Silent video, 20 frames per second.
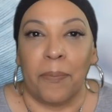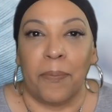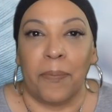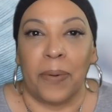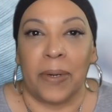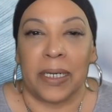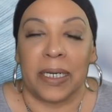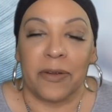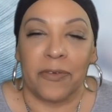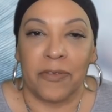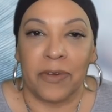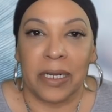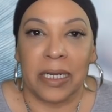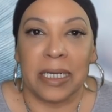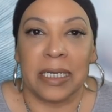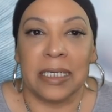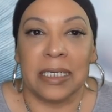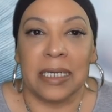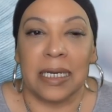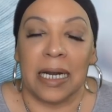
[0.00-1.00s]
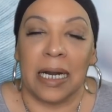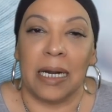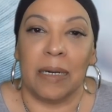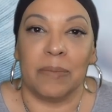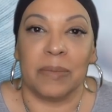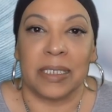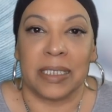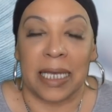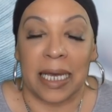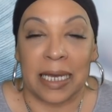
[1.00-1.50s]
But it really
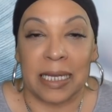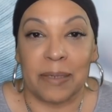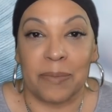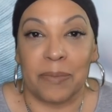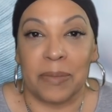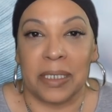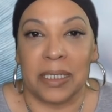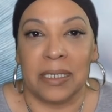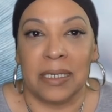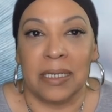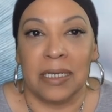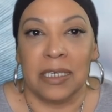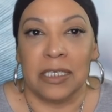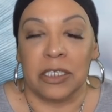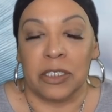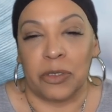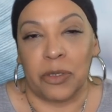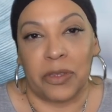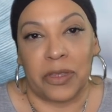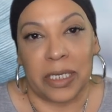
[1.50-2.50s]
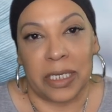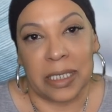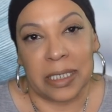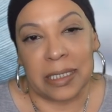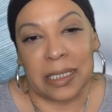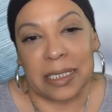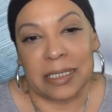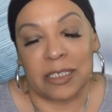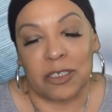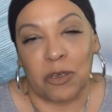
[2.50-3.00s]
saddened me to
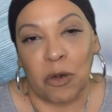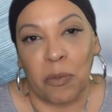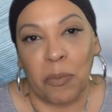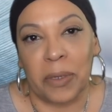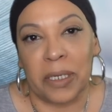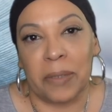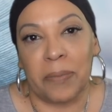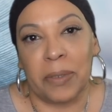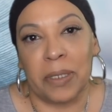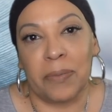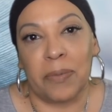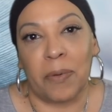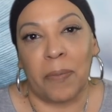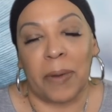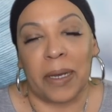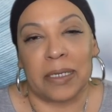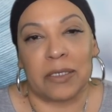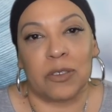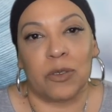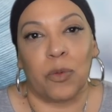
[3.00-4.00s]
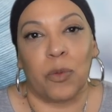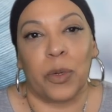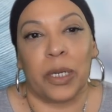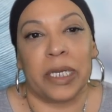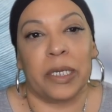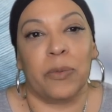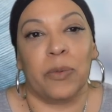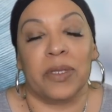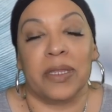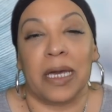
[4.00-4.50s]
think that so many people passed
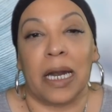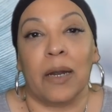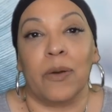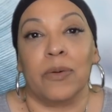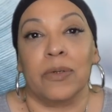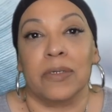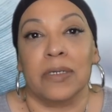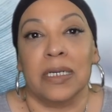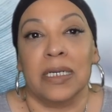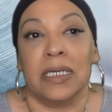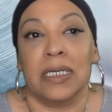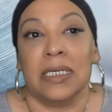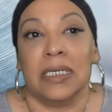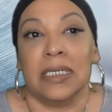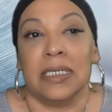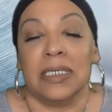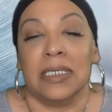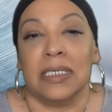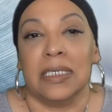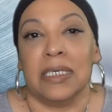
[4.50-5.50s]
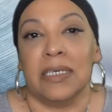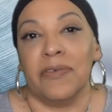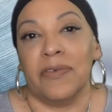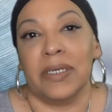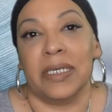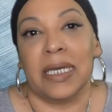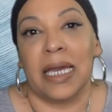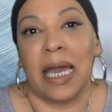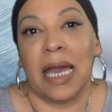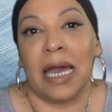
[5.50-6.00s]
away without
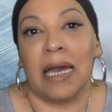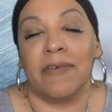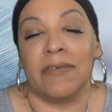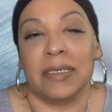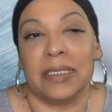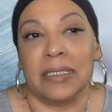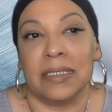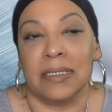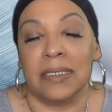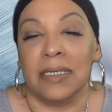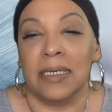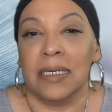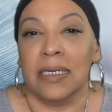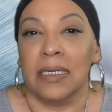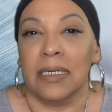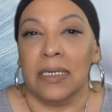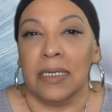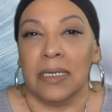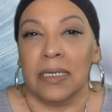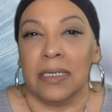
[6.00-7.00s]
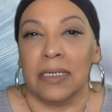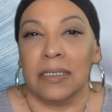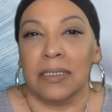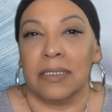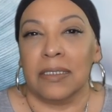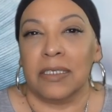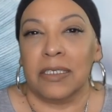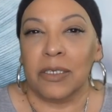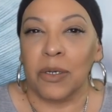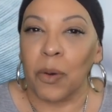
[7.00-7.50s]
even having
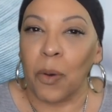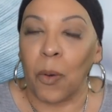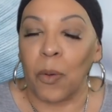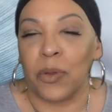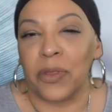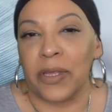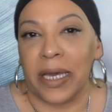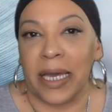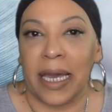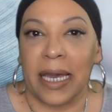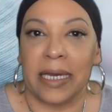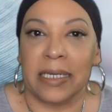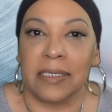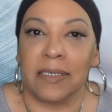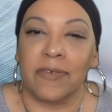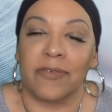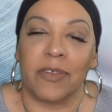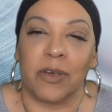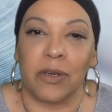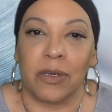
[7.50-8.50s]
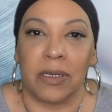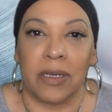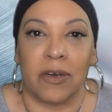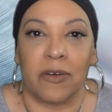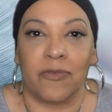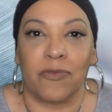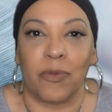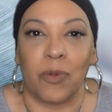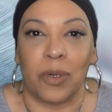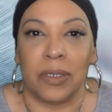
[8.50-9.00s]
to hold the hand of their
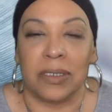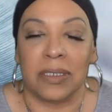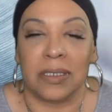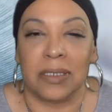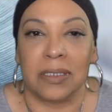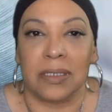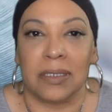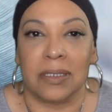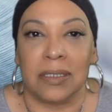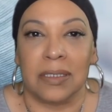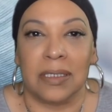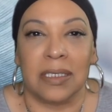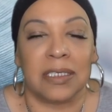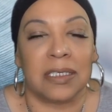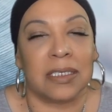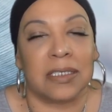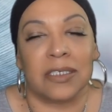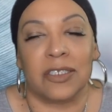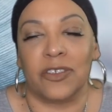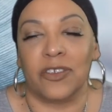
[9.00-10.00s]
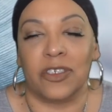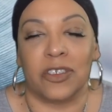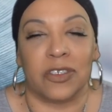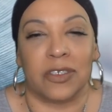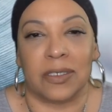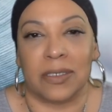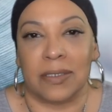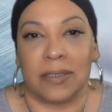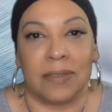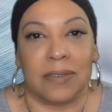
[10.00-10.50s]
loved ones. This is
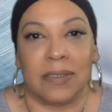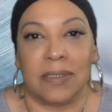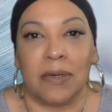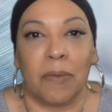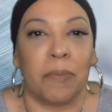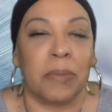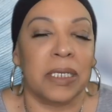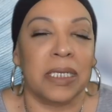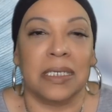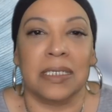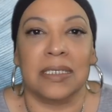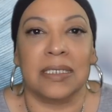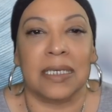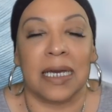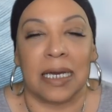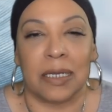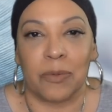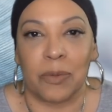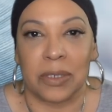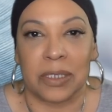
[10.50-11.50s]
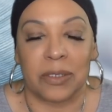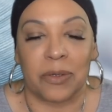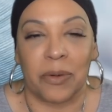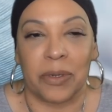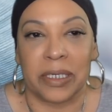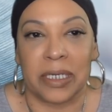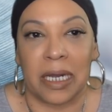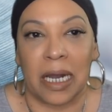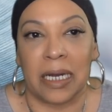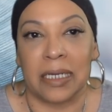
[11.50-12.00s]
just completely sad, what's
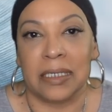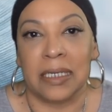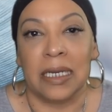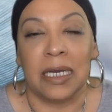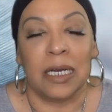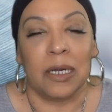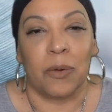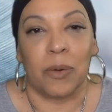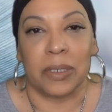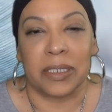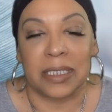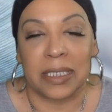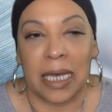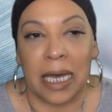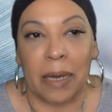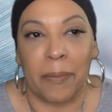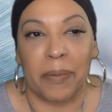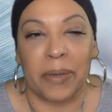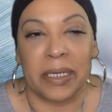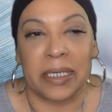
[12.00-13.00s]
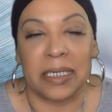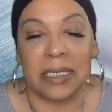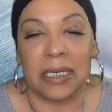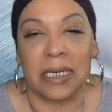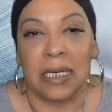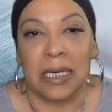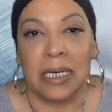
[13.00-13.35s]
going on, what's happening.